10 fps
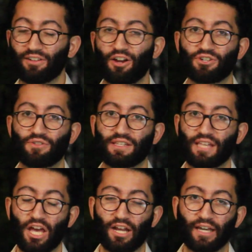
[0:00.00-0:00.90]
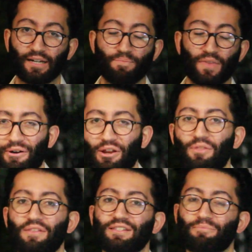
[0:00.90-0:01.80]
of touched on this earlier. Now, I know
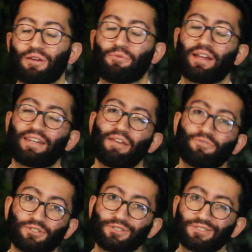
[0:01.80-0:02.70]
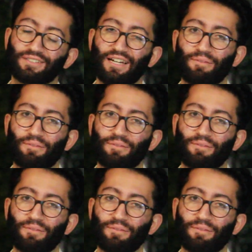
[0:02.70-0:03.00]
this can be quite difficult